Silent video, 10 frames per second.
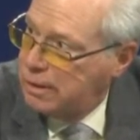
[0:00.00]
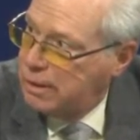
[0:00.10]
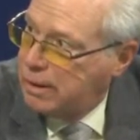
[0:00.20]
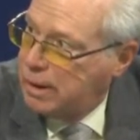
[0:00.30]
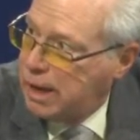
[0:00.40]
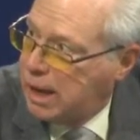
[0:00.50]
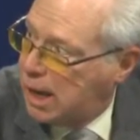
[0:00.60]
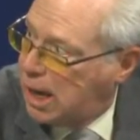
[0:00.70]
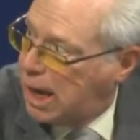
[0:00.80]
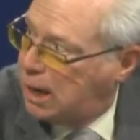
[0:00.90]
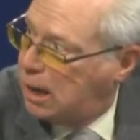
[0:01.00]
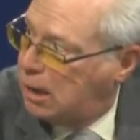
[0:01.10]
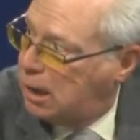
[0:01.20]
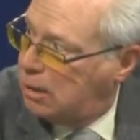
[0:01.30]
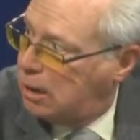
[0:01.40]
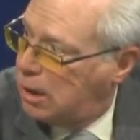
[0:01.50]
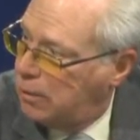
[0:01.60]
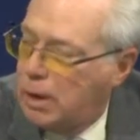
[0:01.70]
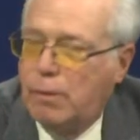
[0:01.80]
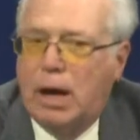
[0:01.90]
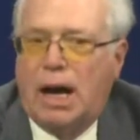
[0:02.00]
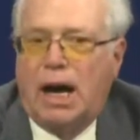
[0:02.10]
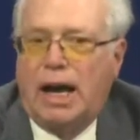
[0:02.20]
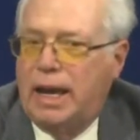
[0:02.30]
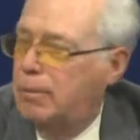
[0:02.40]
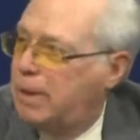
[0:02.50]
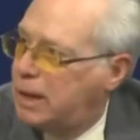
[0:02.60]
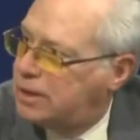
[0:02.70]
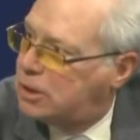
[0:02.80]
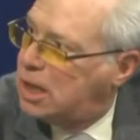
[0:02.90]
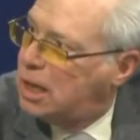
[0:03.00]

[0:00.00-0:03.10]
How? So how does it benefit? Uh, it makes...